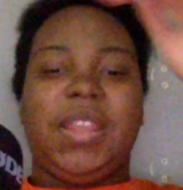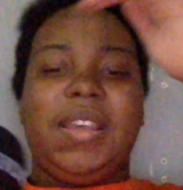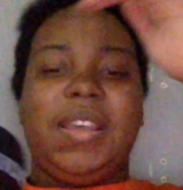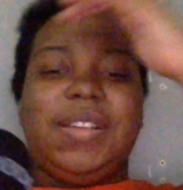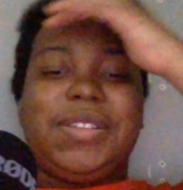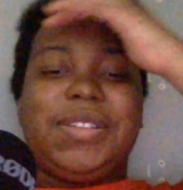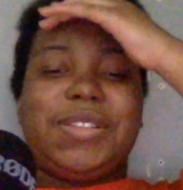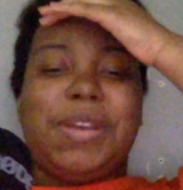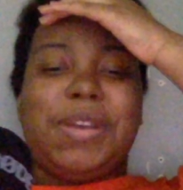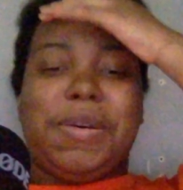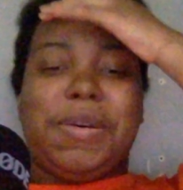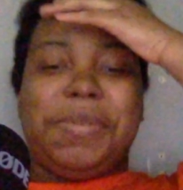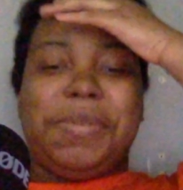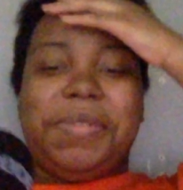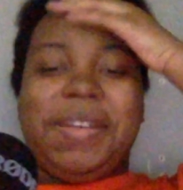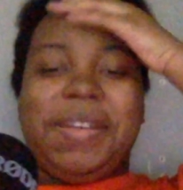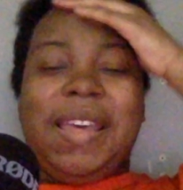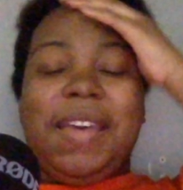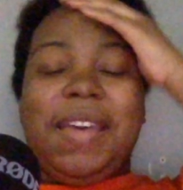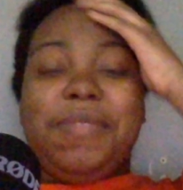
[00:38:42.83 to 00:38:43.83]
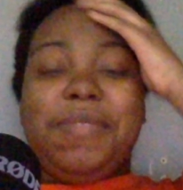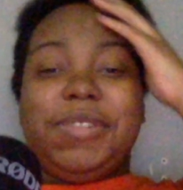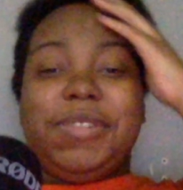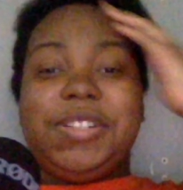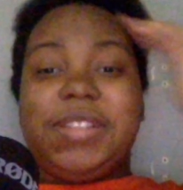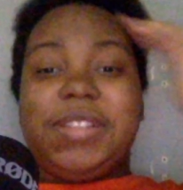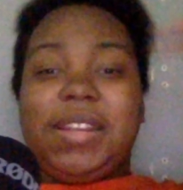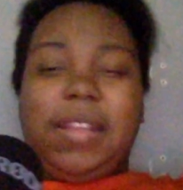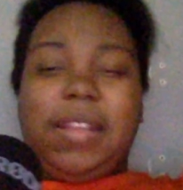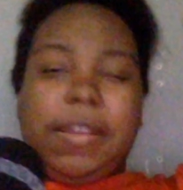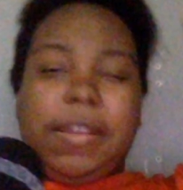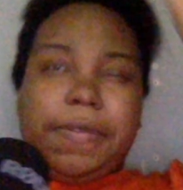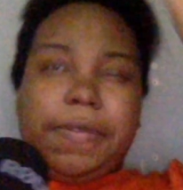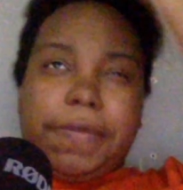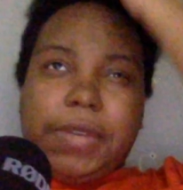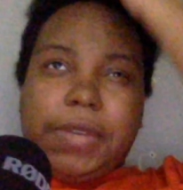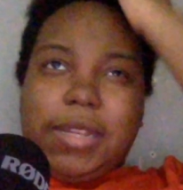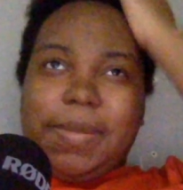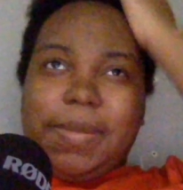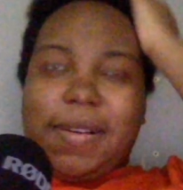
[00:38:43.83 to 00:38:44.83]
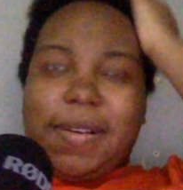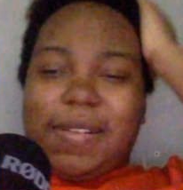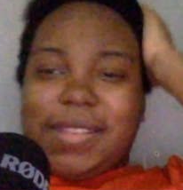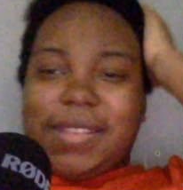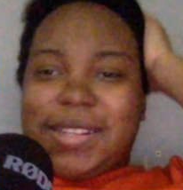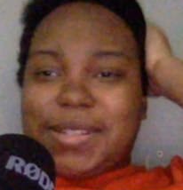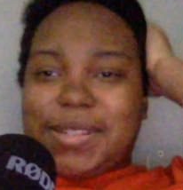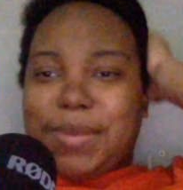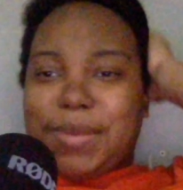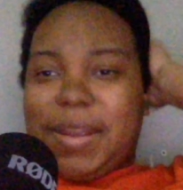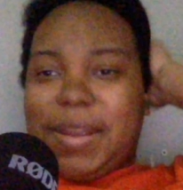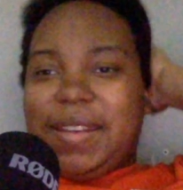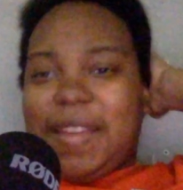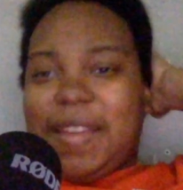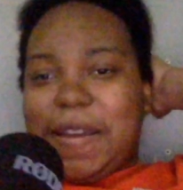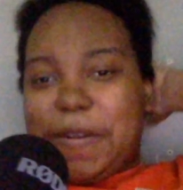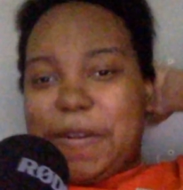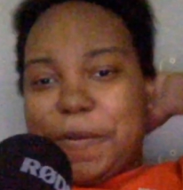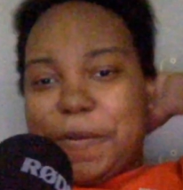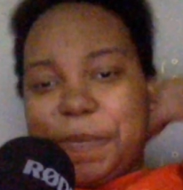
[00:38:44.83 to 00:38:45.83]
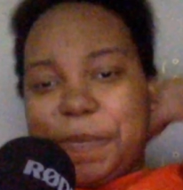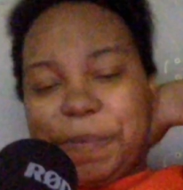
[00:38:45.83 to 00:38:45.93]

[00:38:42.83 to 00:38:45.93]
so we're just gonna like freeball this right now.